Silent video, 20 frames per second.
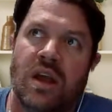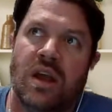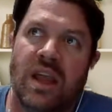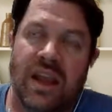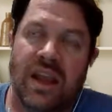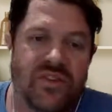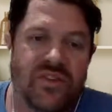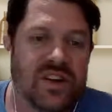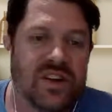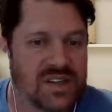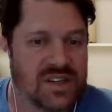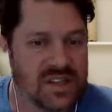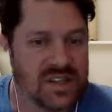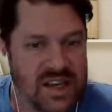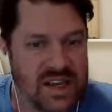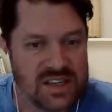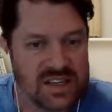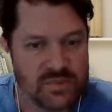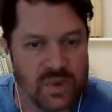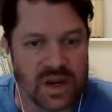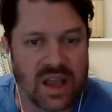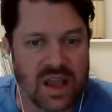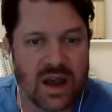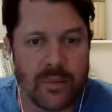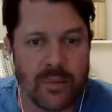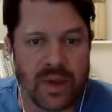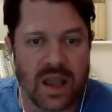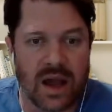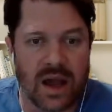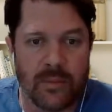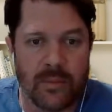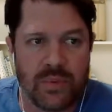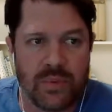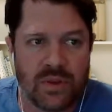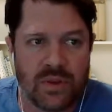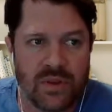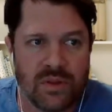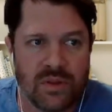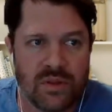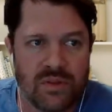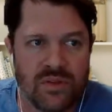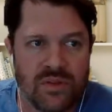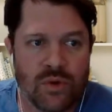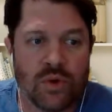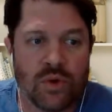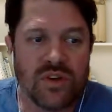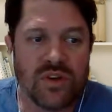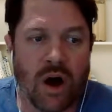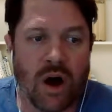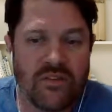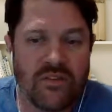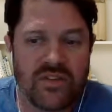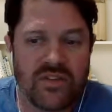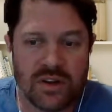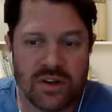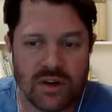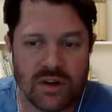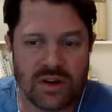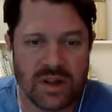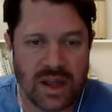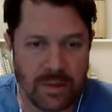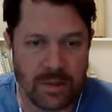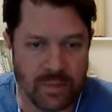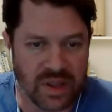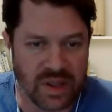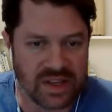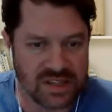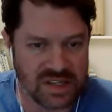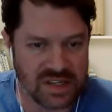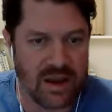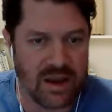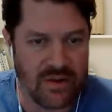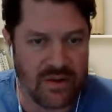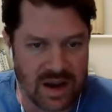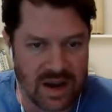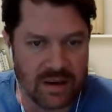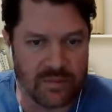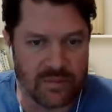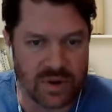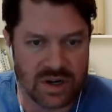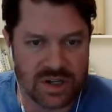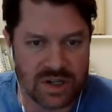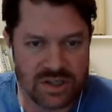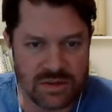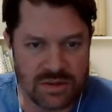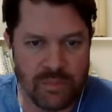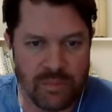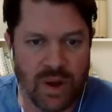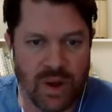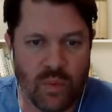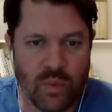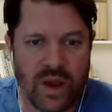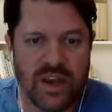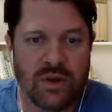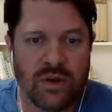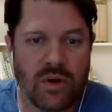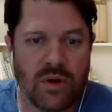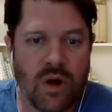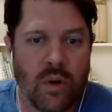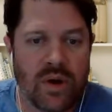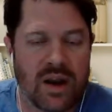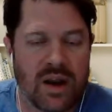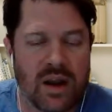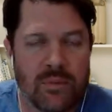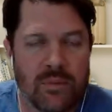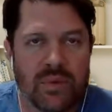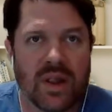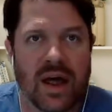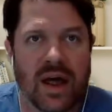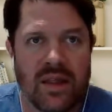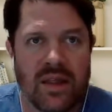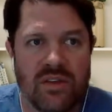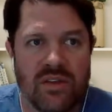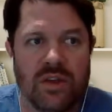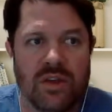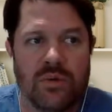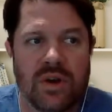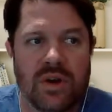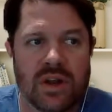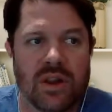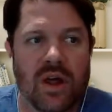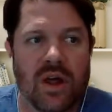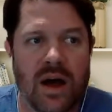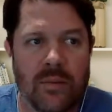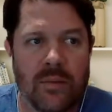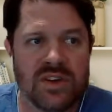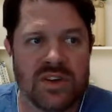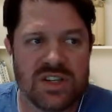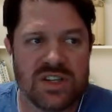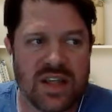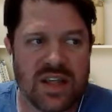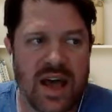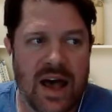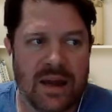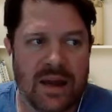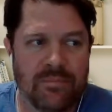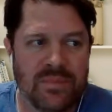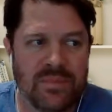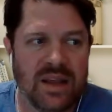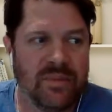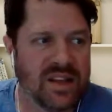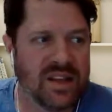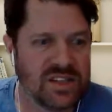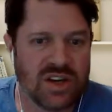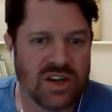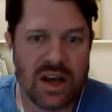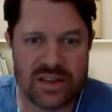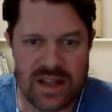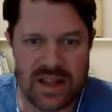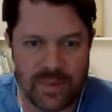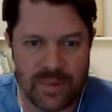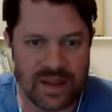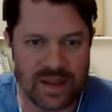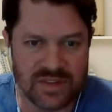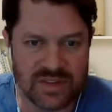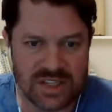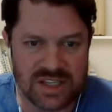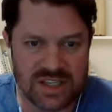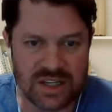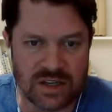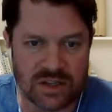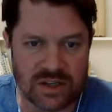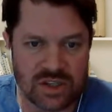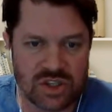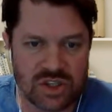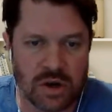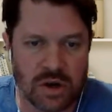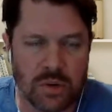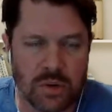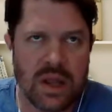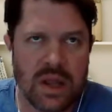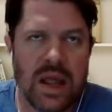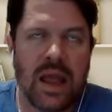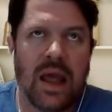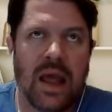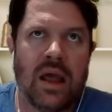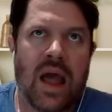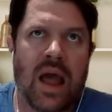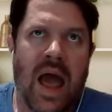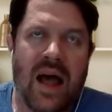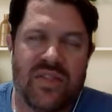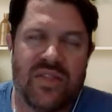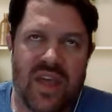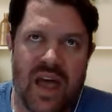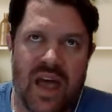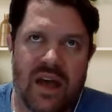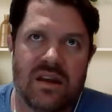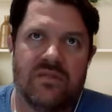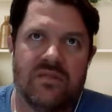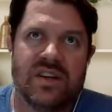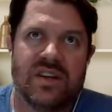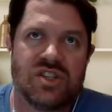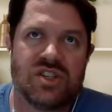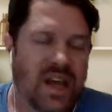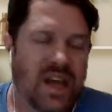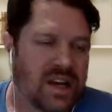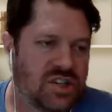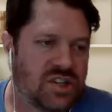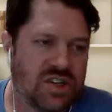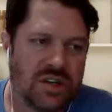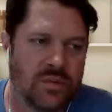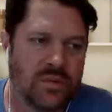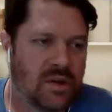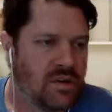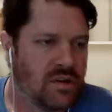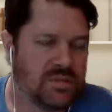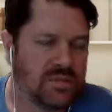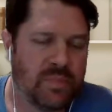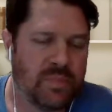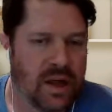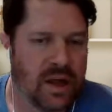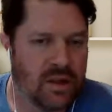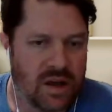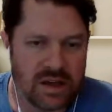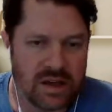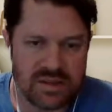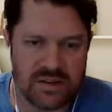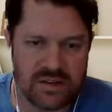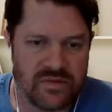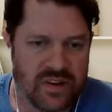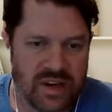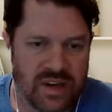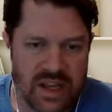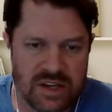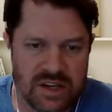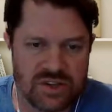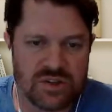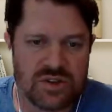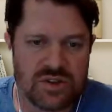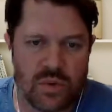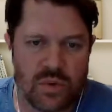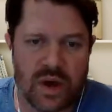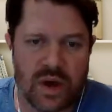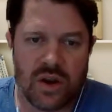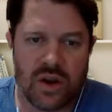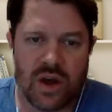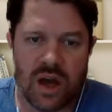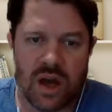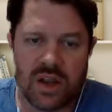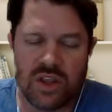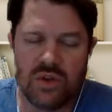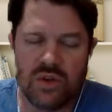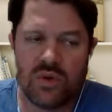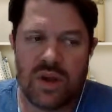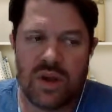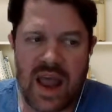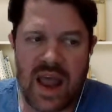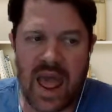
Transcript: if there's an assessment coming up, those often look like big, scary numbers. But when you go in and apply the unit allotment to that, maybe it's not that big of a deal. So at the head of each section, whether it's bylaws or financials or whatnot, you can